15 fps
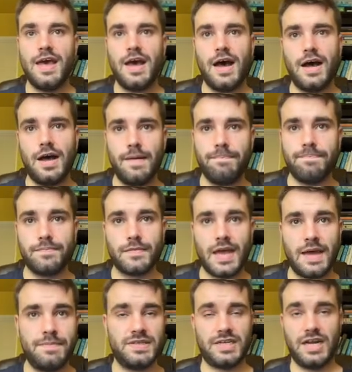And
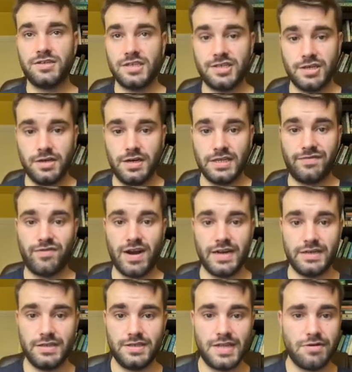Mr. Utterson, his
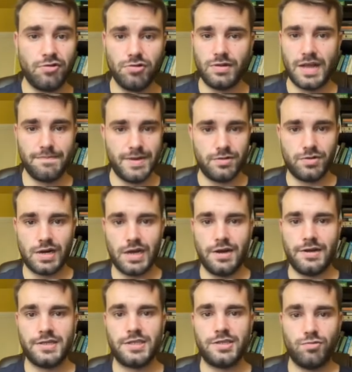friend, they're all like
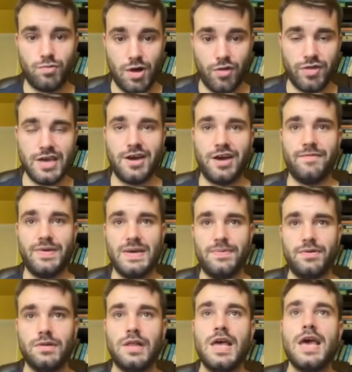middle-class, wealthy kind of
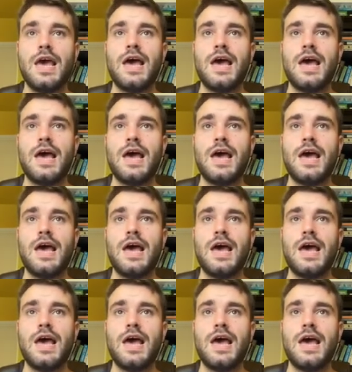people.